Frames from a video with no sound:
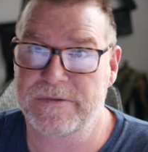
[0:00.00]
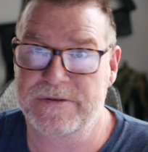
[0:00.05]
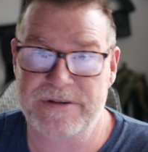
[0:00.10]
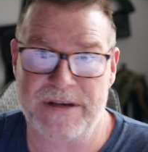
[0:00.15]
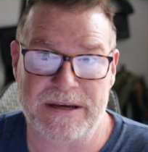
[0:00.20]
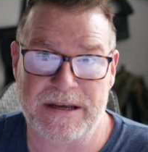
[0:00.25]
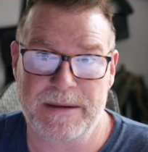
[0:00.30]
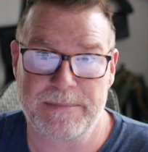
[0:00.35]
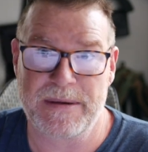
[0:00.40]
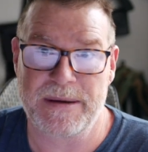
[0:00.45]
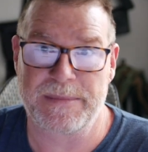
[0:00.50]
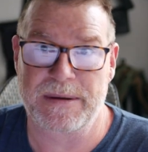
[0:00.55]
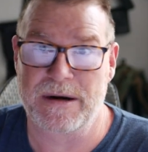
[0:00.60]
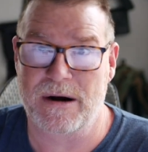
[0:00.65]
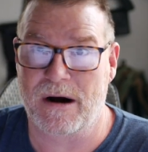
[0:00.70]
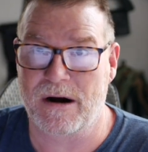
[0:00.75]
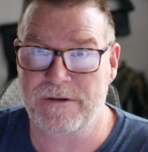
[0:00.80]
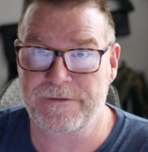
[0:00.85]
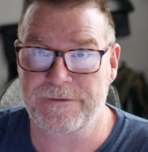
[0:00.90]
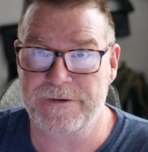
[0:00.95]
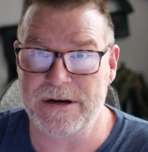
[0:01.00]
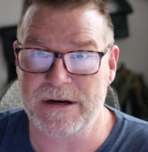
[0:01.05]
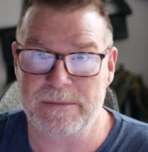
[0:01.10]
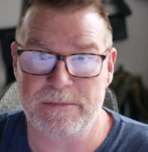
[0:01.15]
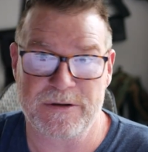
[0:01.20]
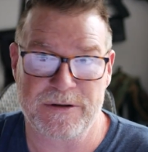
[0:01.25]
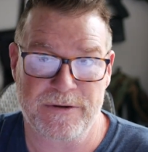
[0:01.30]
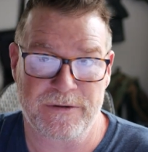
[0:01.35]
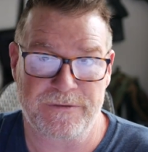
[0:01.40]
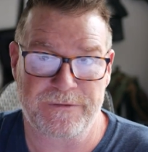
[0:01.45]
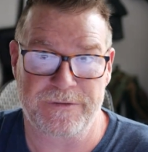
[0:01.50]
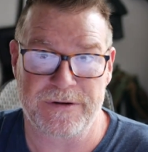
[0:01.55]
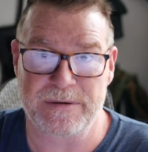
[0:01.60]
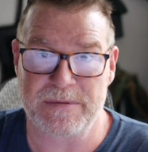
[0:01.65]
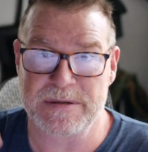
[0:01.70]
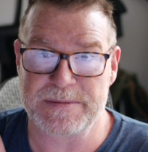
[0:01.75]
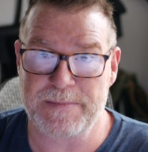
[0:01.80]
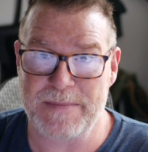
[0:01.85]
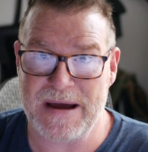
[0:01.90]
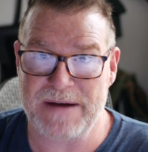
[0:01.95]
Second Amendment, our freedoms, your
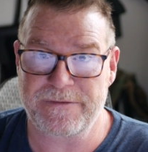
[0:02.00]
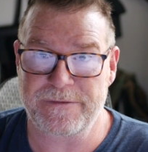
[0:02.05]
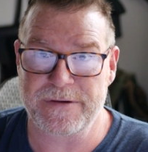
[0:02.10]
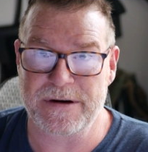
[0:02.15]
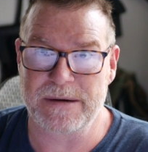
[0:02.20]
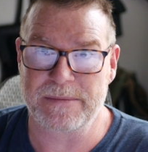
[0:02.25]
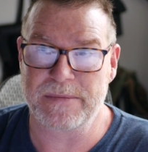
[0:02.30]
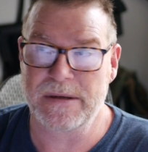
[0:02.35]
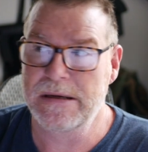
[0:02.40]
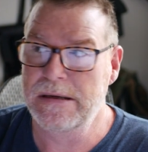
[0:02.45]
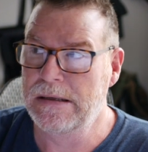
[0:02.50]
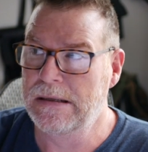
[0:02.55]
freedoms, my freedom.